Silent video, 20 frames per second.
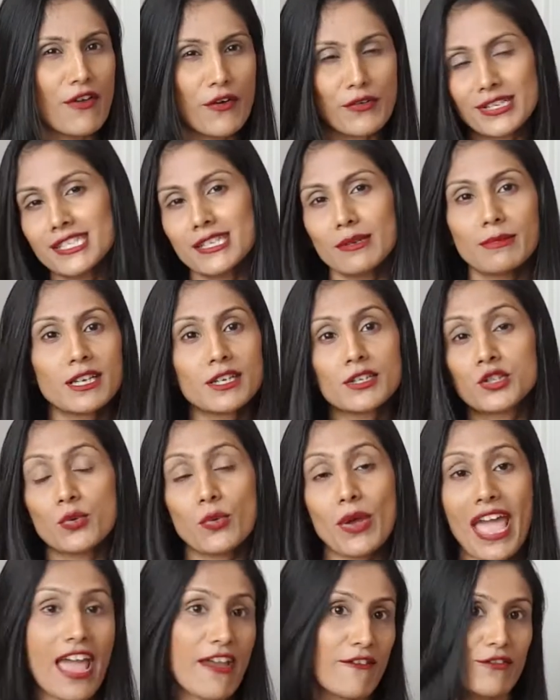very similar to
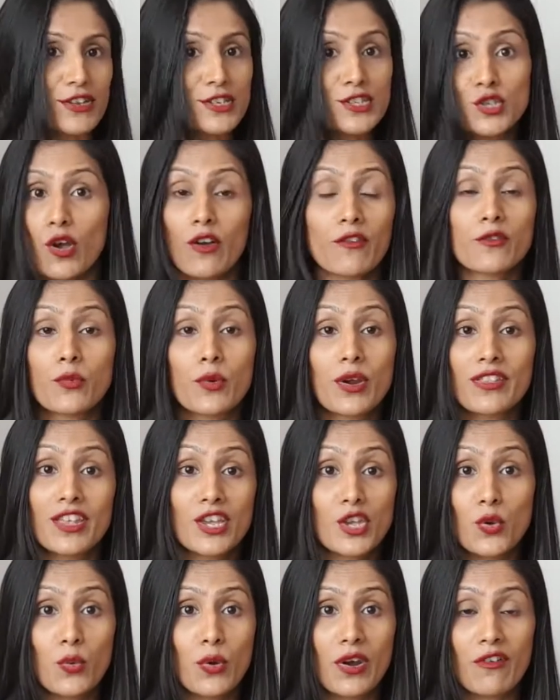every software that
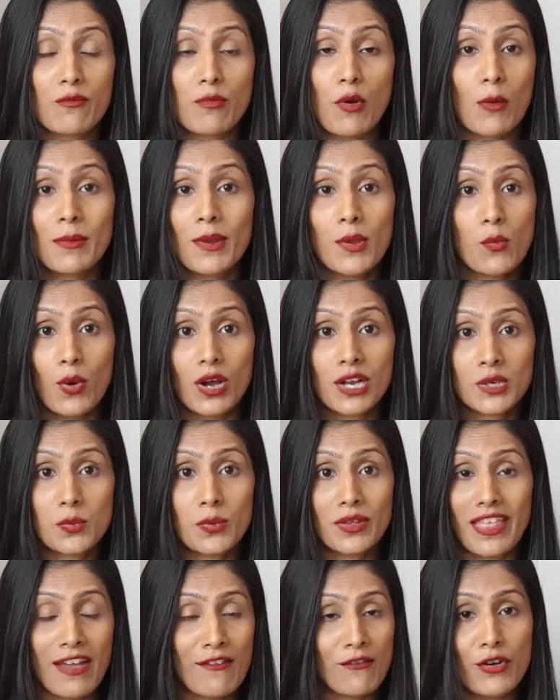you would have probably worked
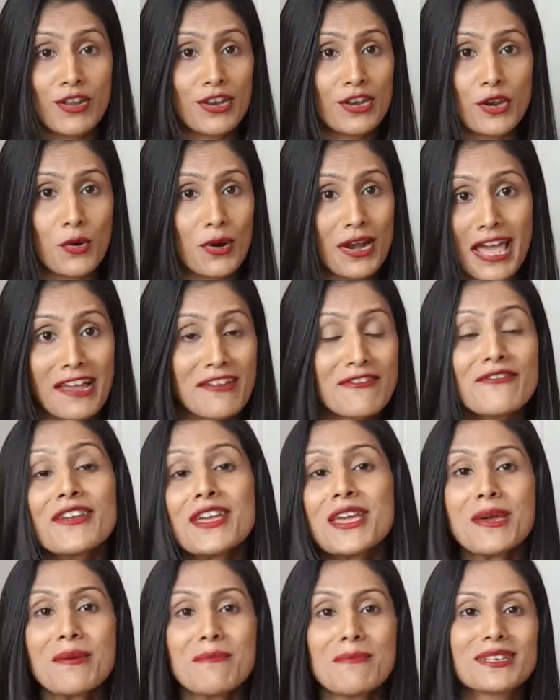with ever in your life,
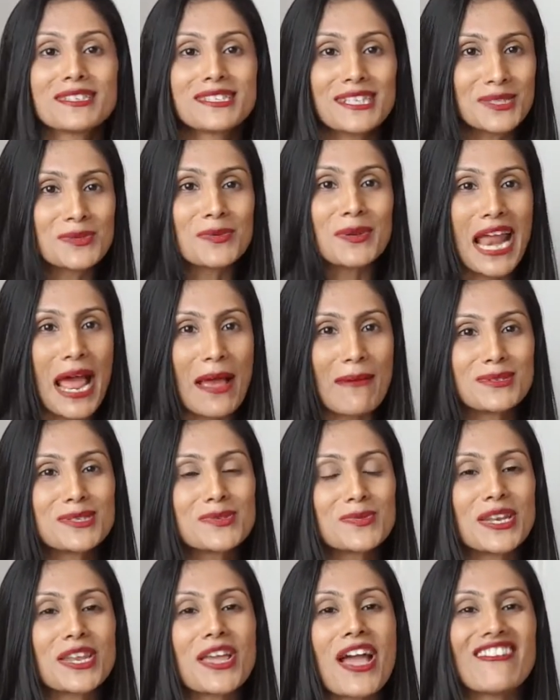because that's what happens
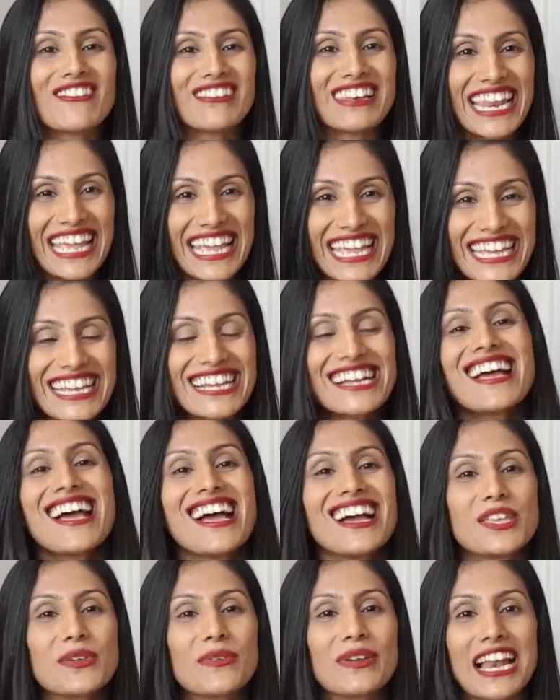when you have a link.
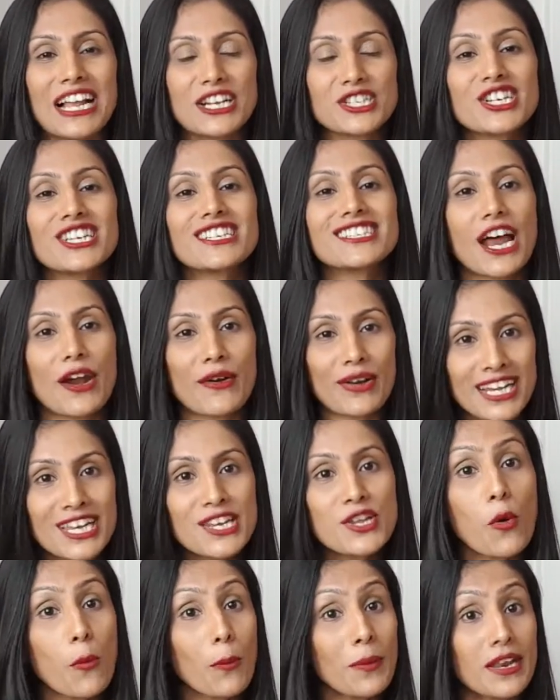You can actually
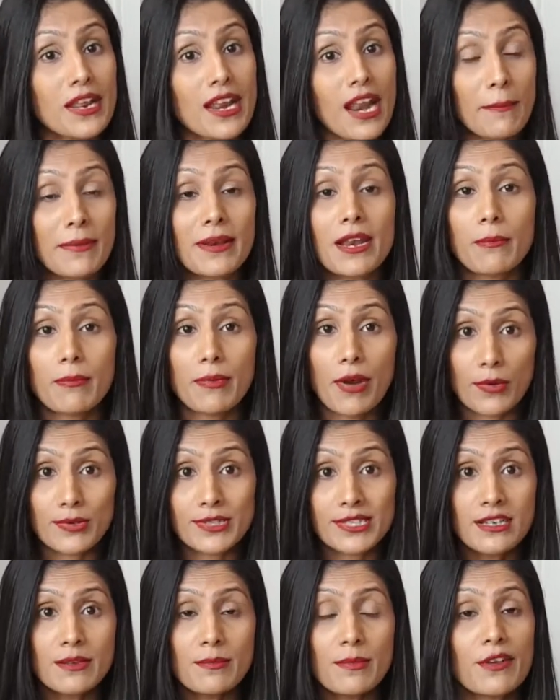directly open it up in a
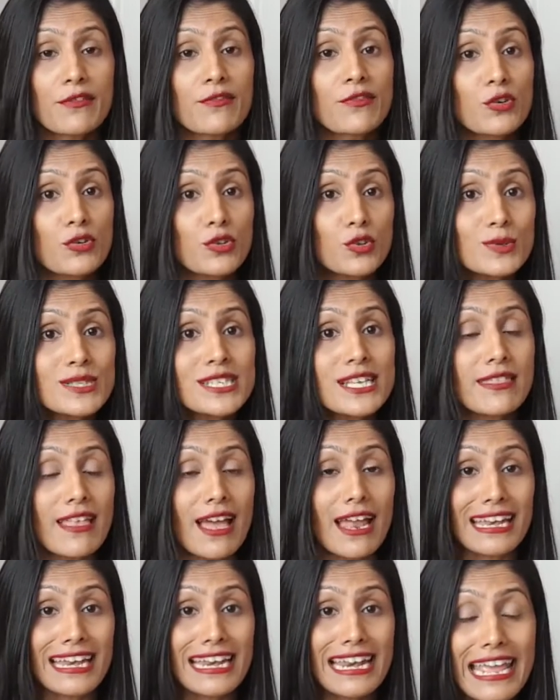browser, but if you're using
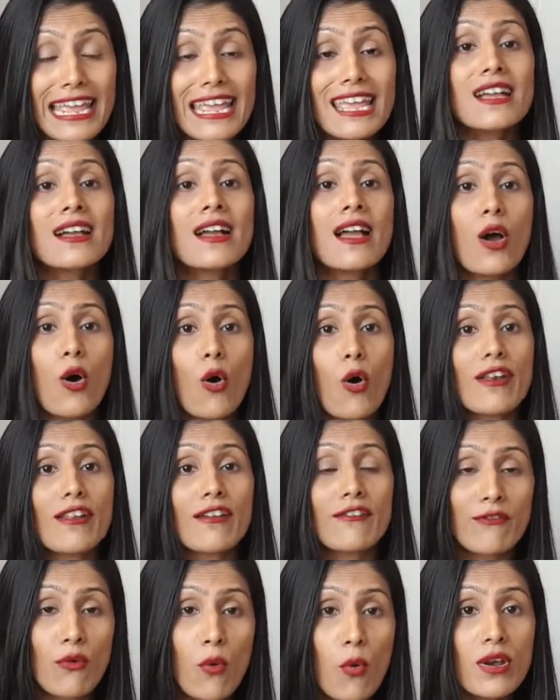that link on
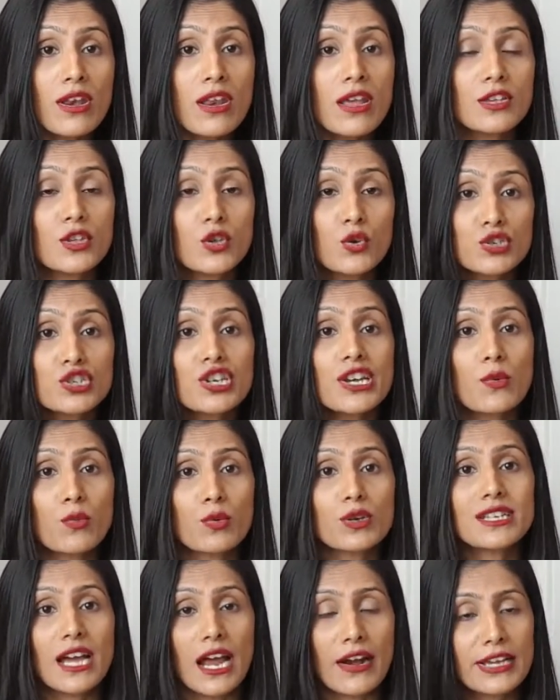a phone usually
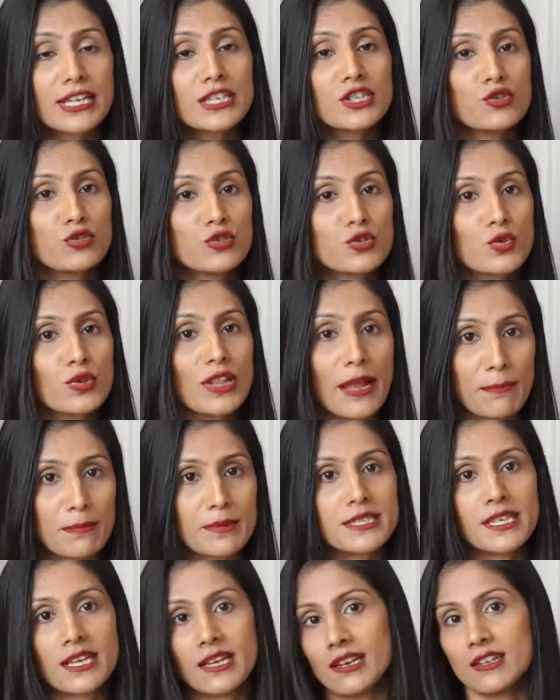would direct you to that
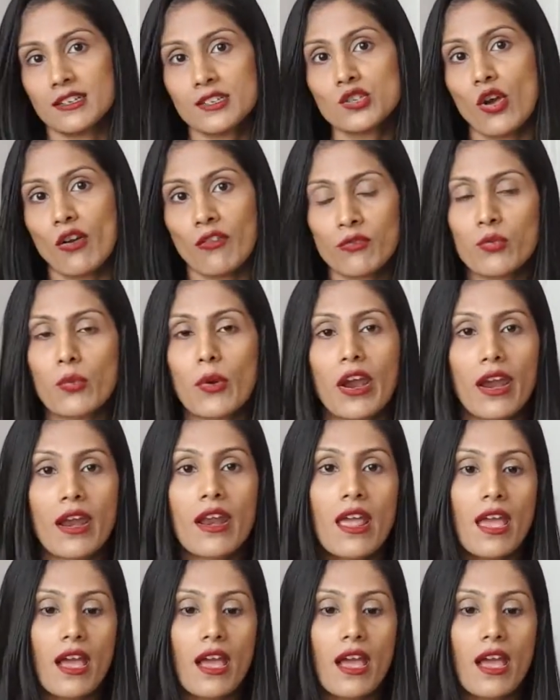particular software